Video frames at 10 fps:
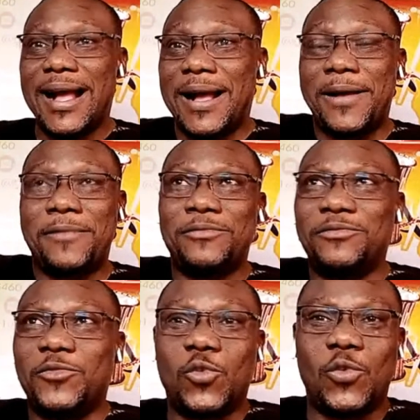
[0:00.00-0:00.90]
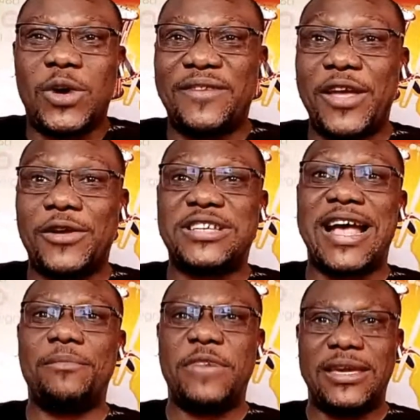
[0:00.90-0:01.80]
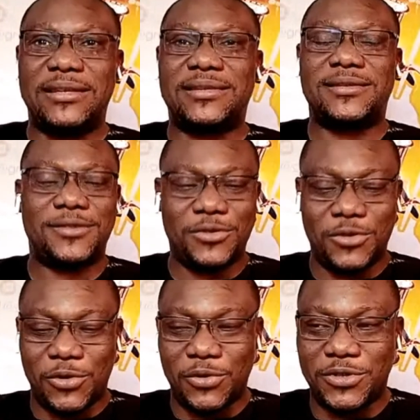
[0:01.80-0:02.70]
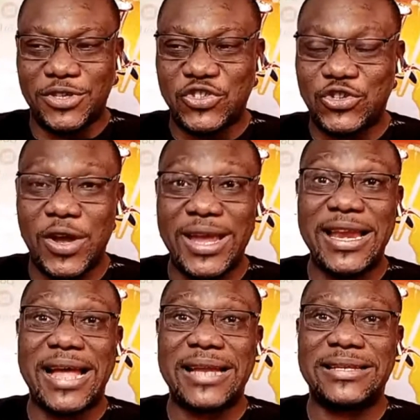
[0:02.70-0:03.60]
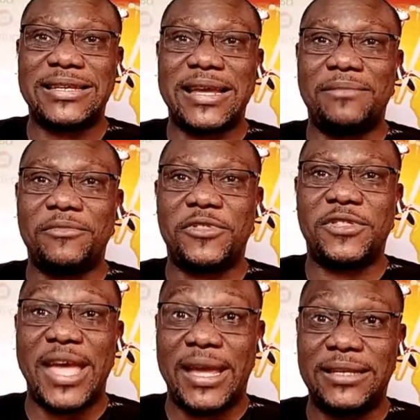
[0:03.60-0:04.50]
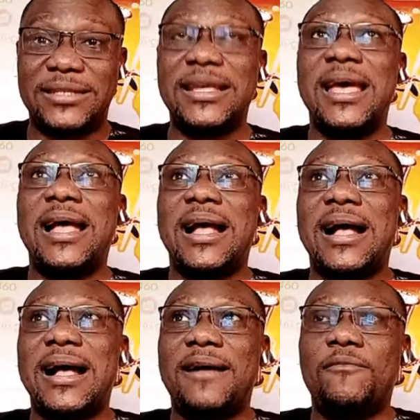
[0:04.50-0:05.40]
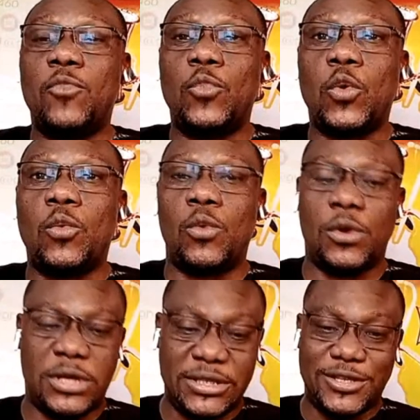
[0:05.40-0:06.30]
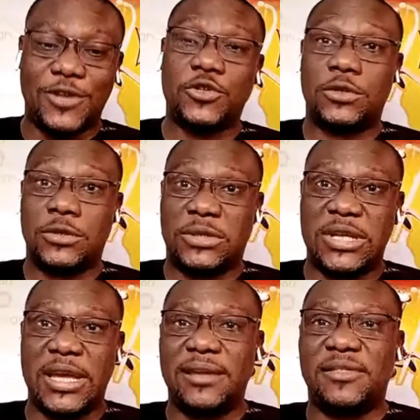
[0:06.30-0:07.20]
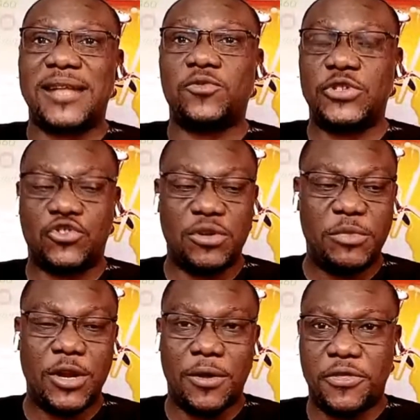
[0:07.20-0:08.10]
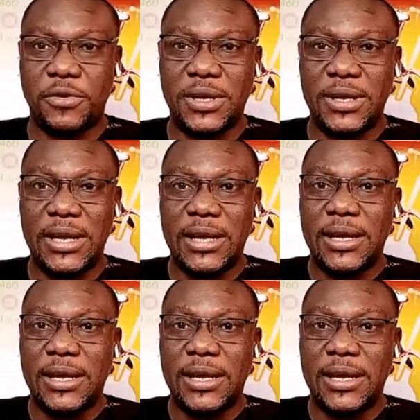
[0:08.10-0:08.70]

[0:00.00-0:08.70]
whatever your time is, just join and thanks. Um, this is also to say that we're streaming on three.